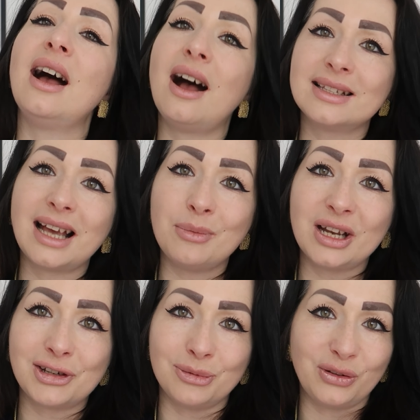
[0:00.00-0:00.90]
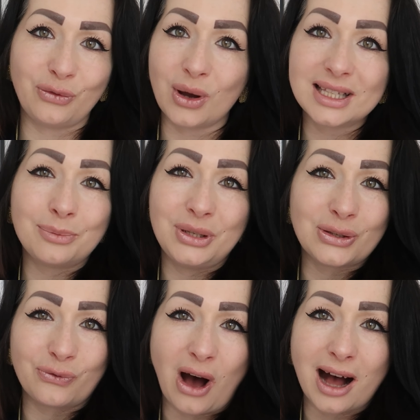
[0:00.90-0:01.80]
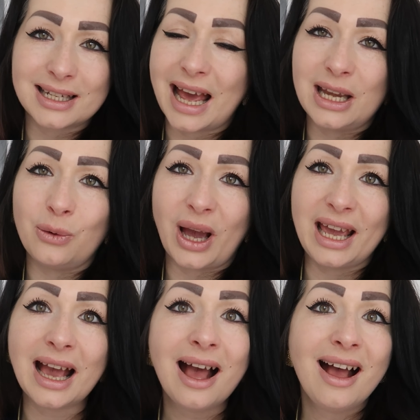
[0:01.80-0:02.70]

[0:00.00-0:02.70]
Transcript: as I mentioned before, it's a piece of art anyway.